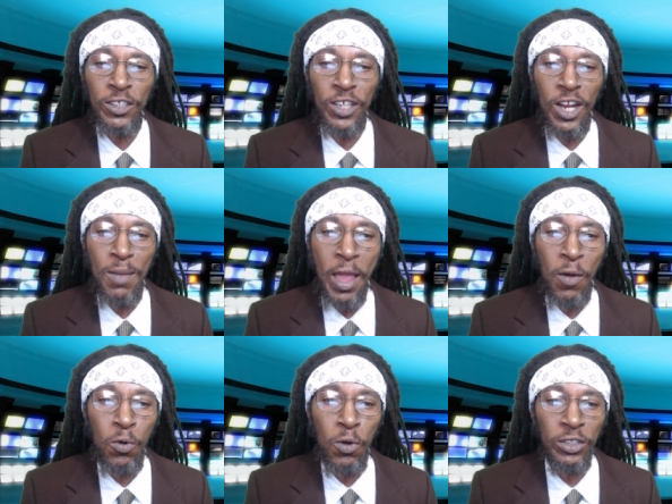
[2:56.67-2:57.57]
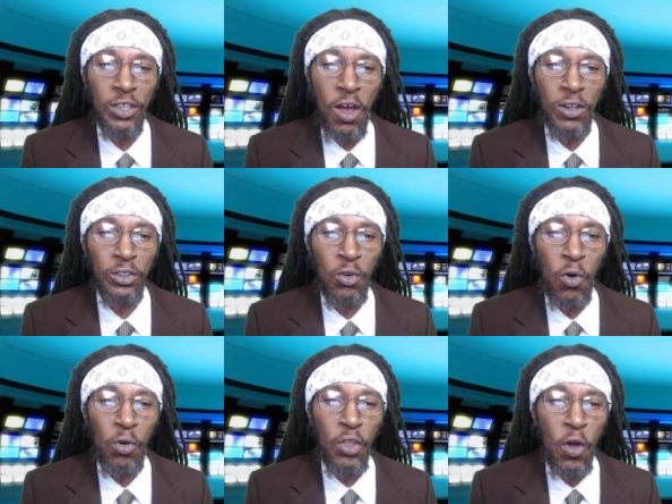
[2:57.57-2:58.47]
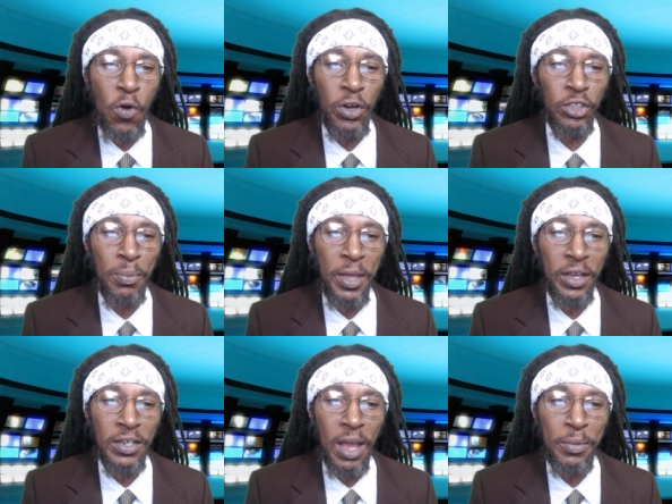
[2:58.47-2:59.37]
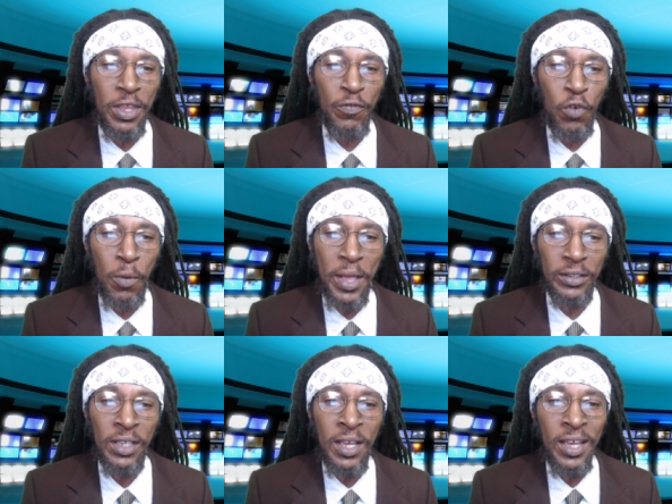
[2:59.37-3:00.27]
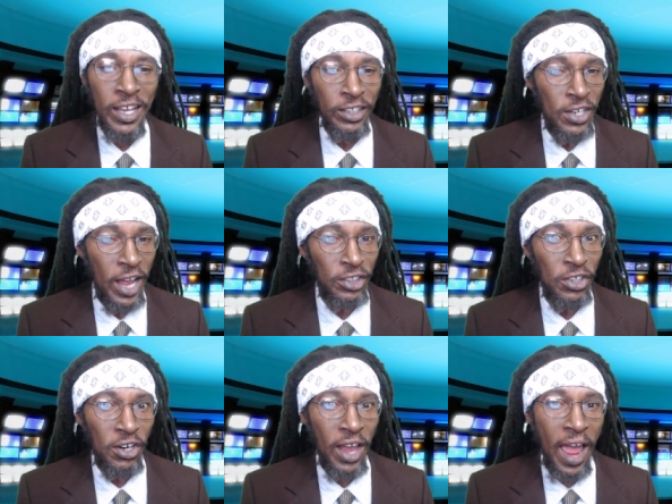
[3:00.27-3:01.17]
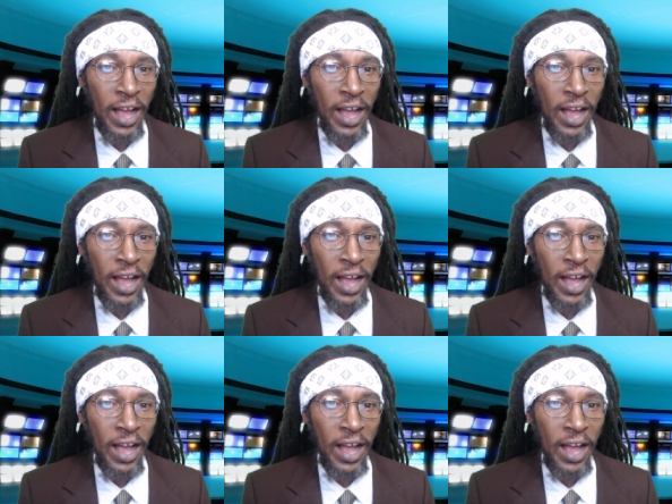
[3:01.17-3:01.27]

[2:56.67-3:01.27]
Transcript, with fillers: who was also the only Jamaican nominee for Best International